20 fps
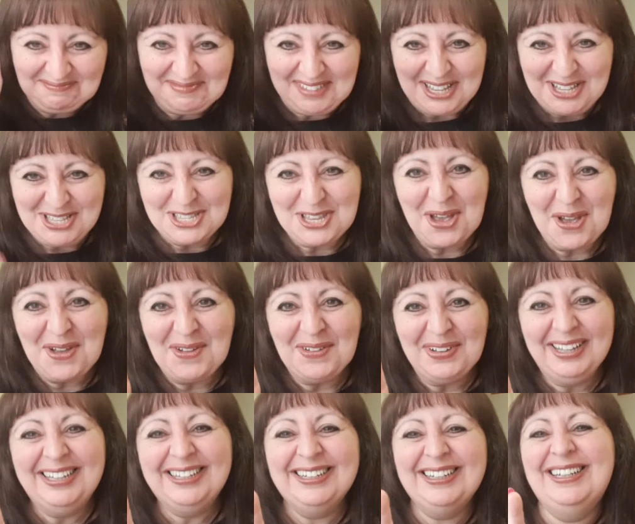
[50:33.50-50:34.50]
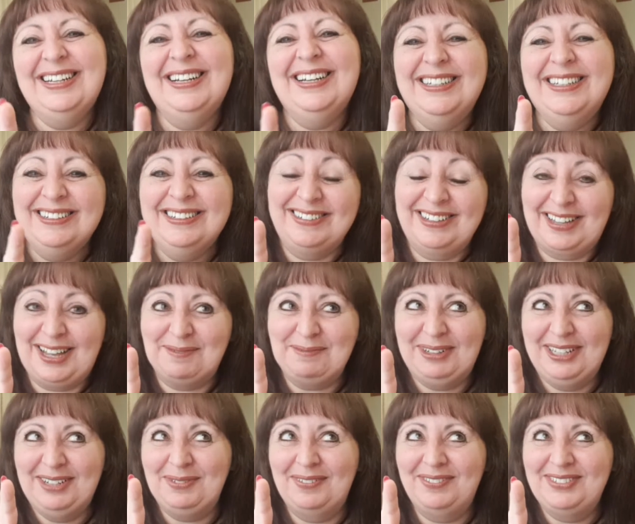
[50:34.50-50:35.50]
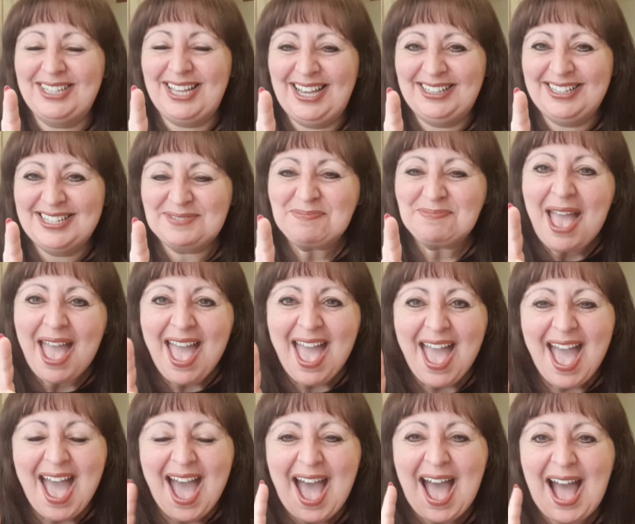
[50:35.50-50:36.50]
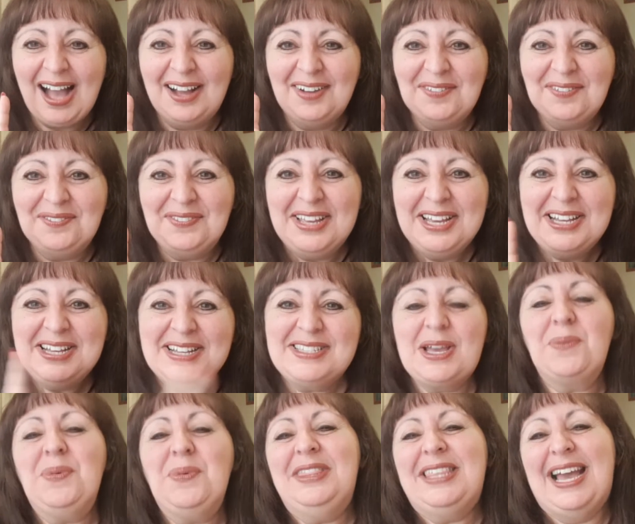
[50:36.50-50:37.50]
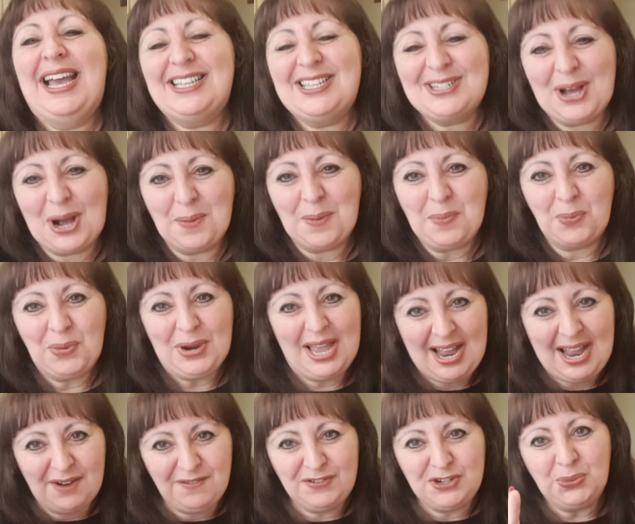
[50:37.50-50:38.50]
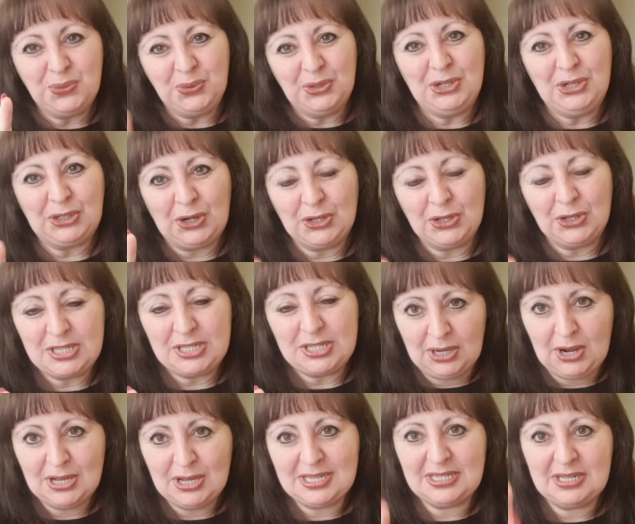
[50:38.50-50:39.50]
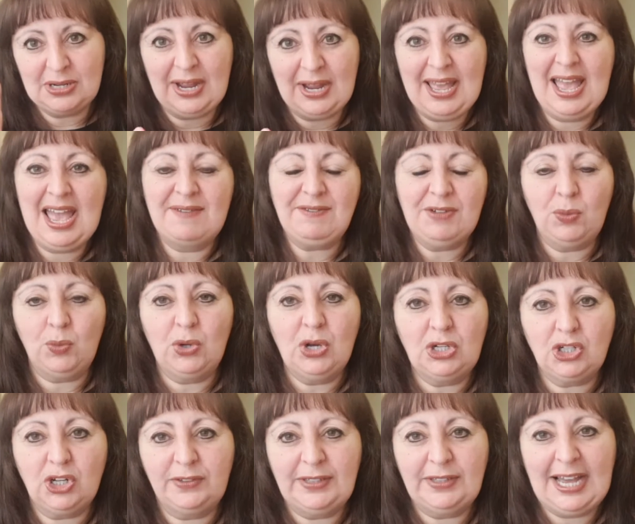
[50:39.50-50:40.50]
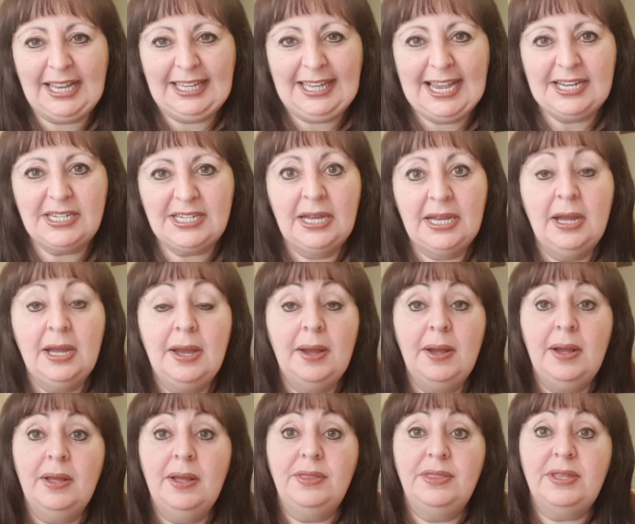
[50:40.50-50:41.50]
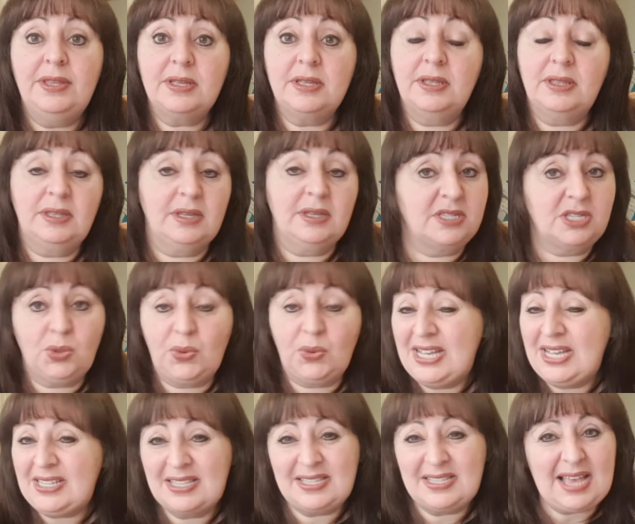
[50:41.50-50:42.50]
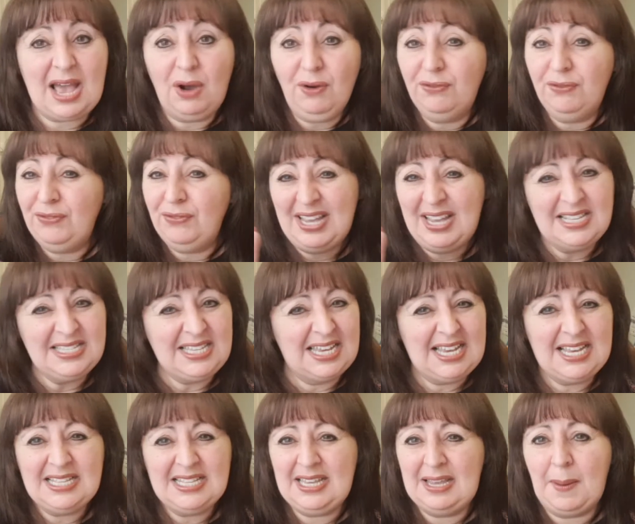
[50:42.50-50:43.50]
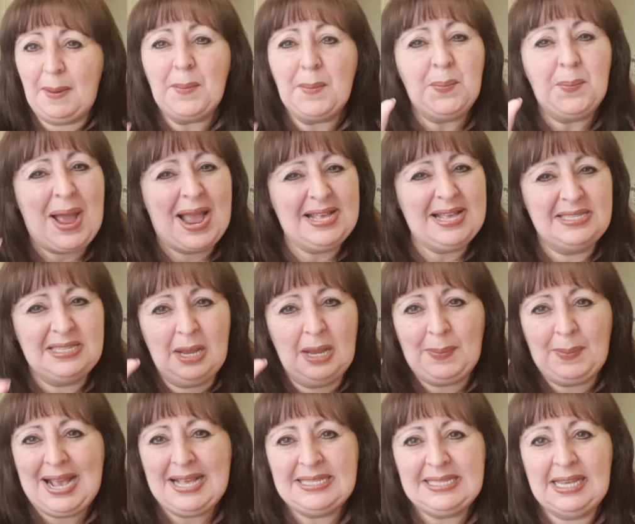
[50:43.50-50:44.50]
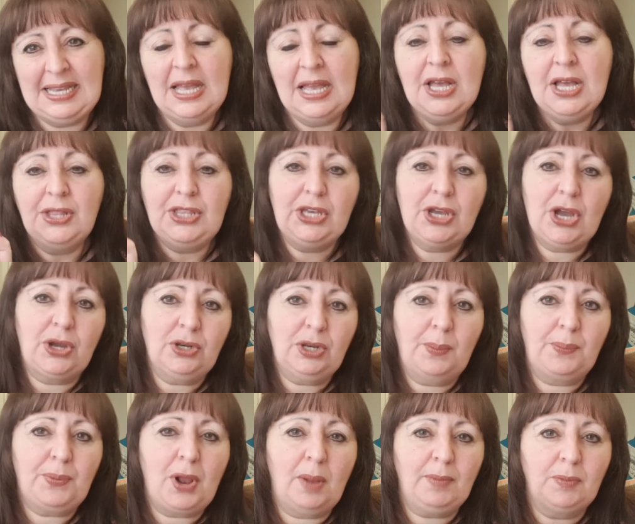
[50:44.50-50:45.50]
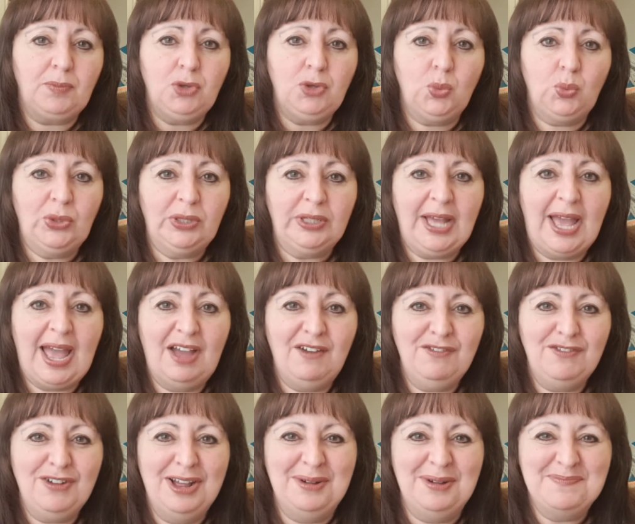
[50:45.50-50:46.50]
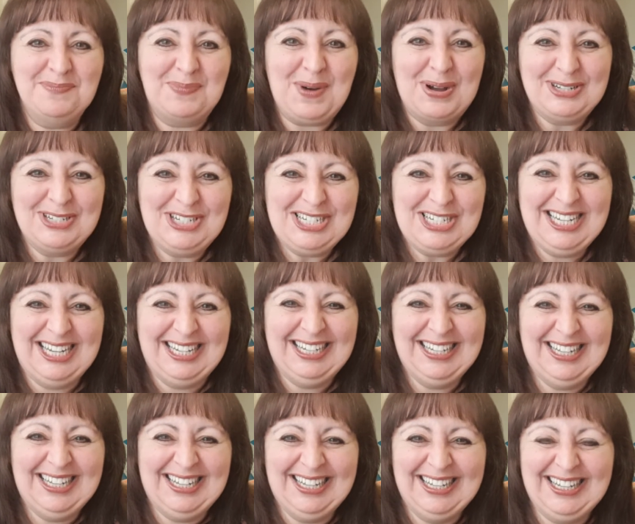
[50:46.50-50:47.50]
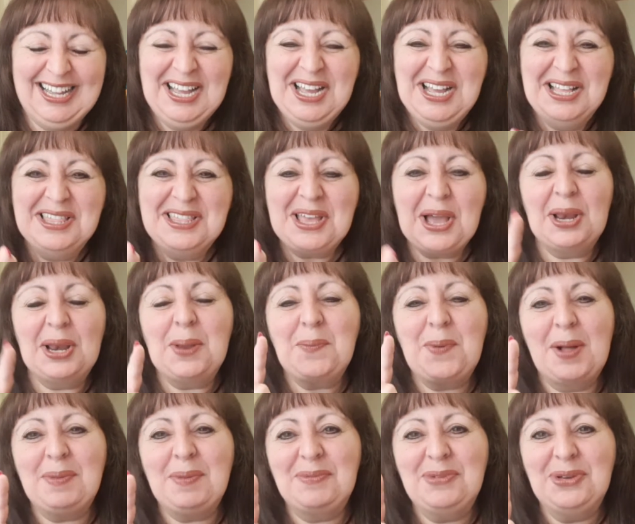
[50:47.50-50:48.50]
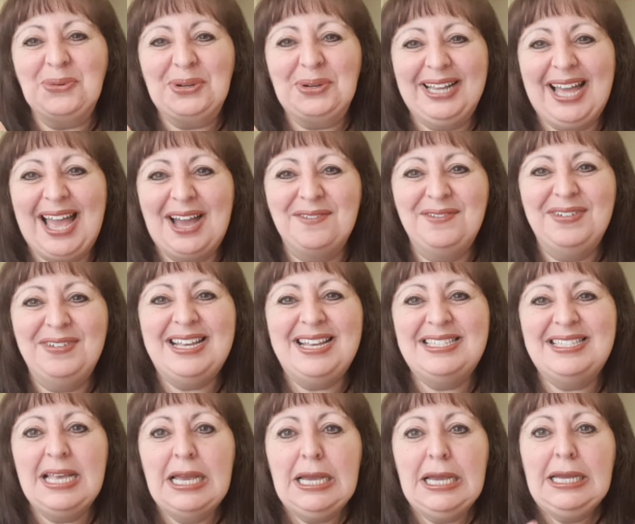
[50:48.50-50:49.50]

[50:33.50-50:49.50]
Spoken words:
So I can't believe I'm saying this. So with that top, we have to work on sizes, and I haven't worked on that yet. The squares itself, easy, basic. The only problem you will have, bocce, the only problem you will have is